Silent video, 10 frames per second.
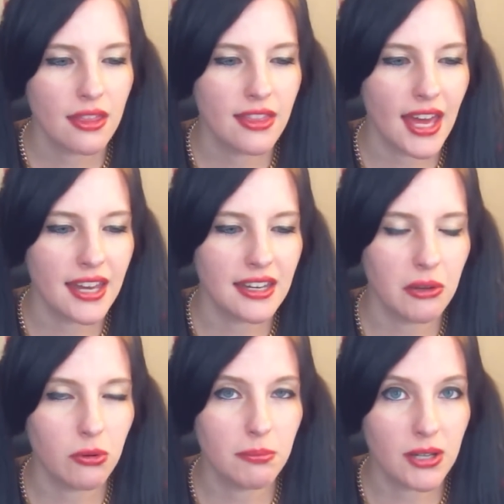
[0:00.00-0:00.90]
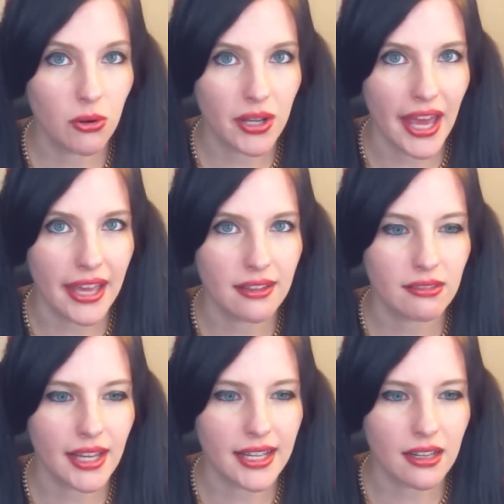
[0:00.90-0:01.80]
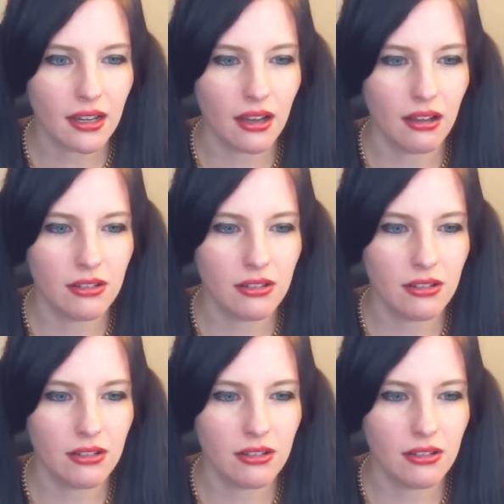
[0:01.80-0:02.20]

then it would be okay. Like,